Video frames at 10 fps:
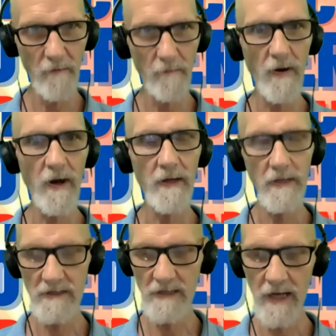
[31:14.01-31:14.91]
But
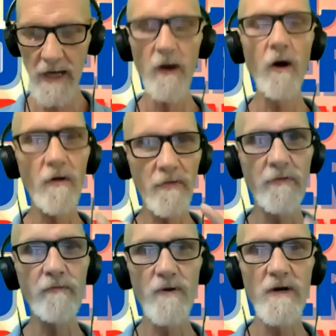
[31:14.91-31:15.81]
to get all
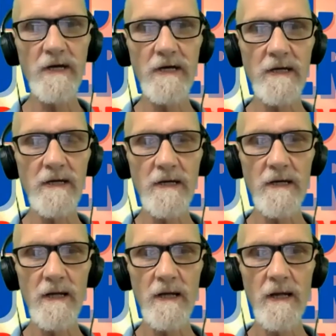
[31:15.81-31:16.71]
three
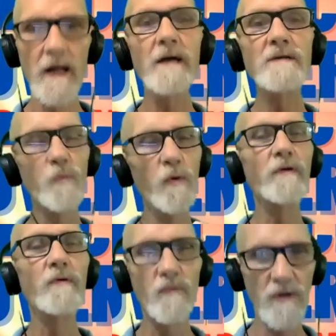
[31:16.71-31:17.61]
is where
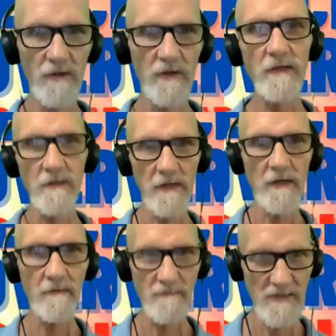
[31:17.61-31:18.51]
the real healing
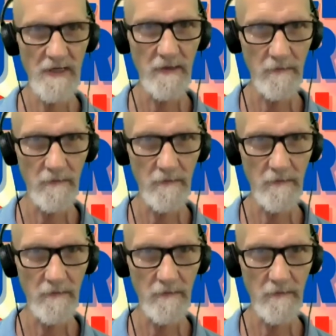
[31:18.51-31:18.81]
comes in.